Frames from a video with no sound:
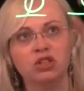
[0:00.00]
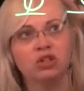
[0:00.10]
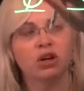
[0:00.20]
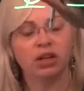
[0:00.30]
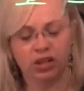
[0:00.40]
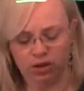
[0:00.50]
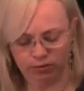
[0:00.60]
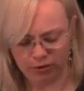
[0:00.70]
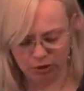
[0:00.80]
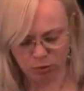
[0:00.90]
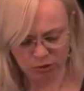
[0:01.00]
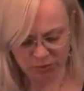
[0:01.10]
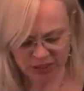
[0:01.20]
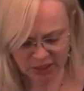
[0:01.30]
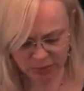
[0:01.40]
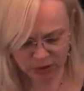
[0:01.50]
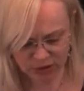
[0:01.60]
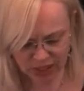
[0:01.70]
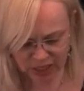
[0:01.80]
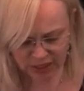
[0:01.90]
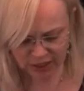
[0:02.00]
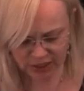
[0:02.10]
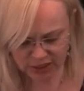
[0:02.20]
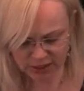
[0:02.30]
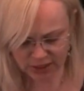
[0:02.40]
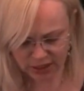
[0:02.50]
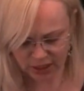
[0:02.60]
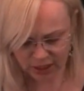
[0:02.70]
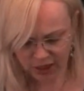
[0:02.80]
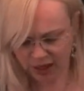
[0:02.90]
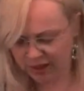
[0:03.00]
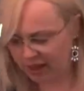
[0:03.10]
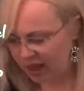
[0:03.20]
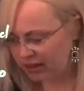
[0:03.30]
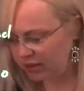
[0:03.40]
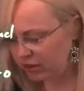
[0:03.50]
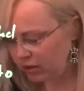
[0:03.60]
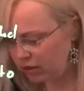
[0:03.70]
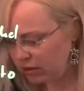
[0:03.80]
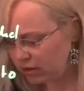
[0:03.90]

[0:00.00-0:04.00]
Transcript: start here first with my subcutaneous catheter.